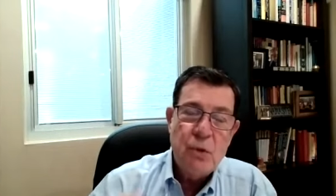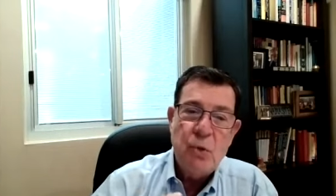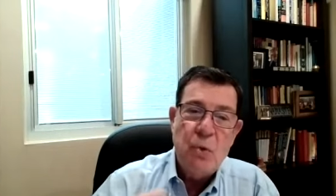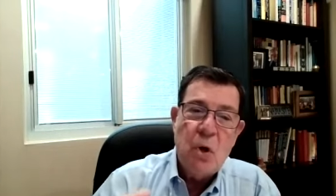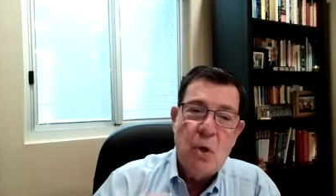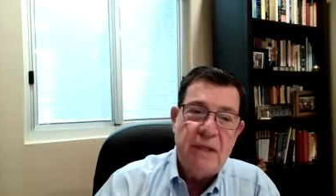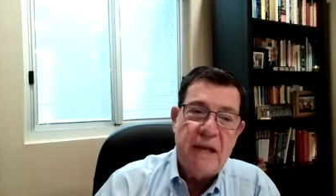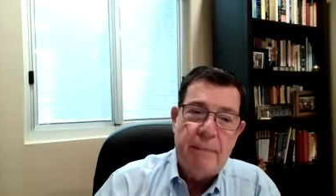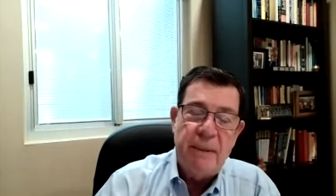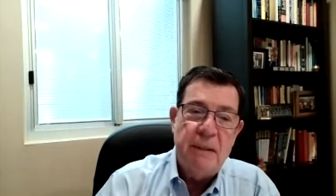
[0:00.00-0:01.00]
Sukkot
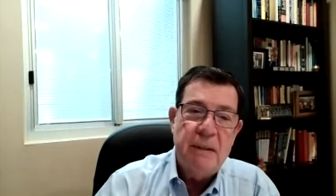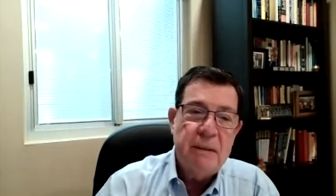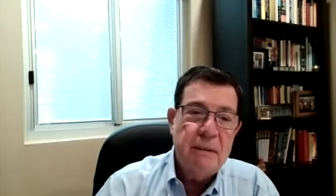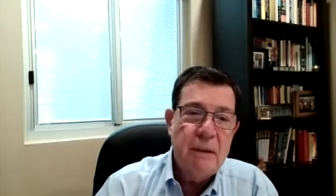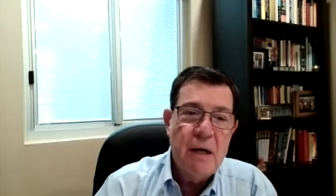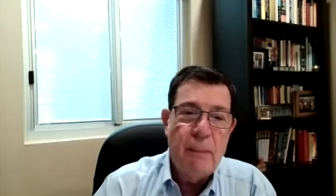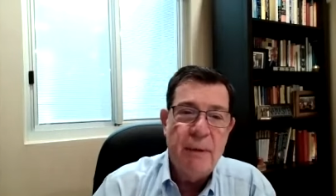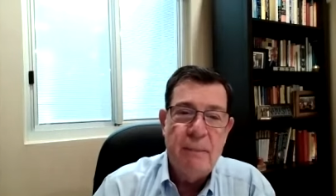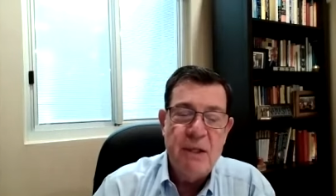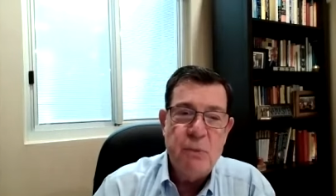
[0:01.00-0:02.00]
happened a couple of months